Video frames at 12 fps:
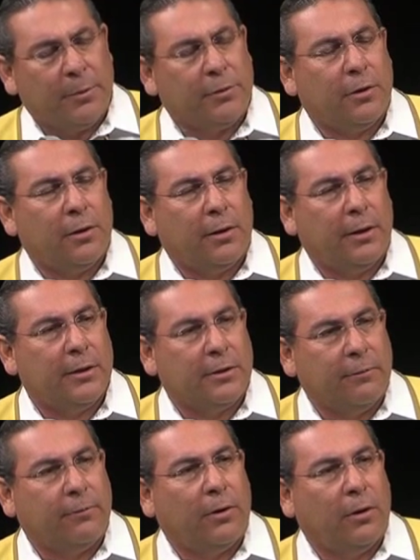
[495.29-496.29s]
Pechanga has
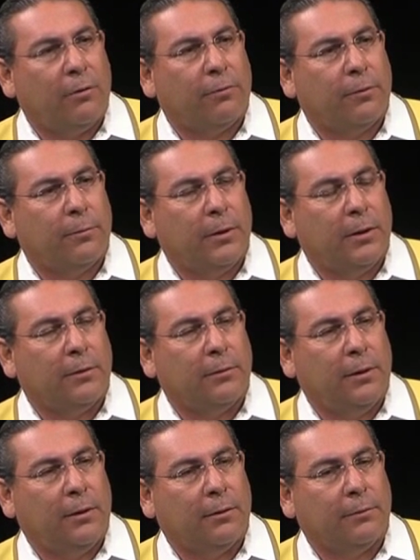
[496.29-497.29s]
evolved from a,
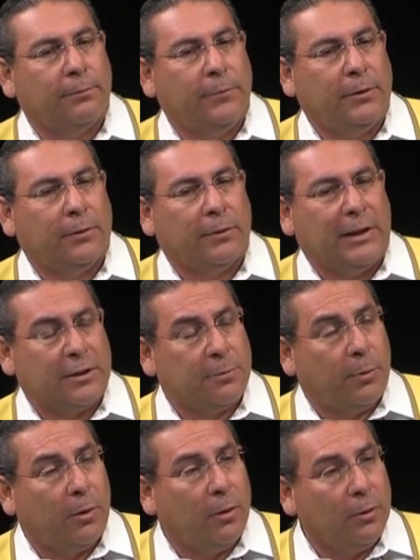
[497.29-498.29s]
a, you know, that
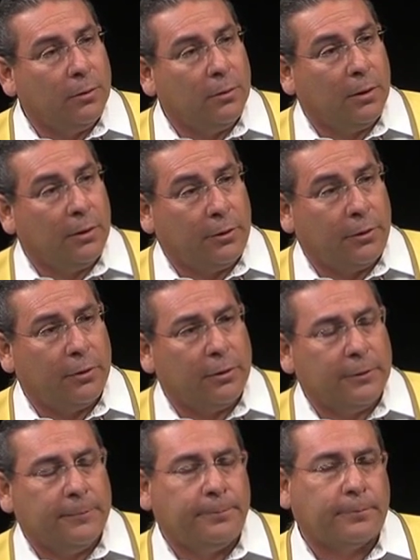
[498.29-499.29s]
small on dirt,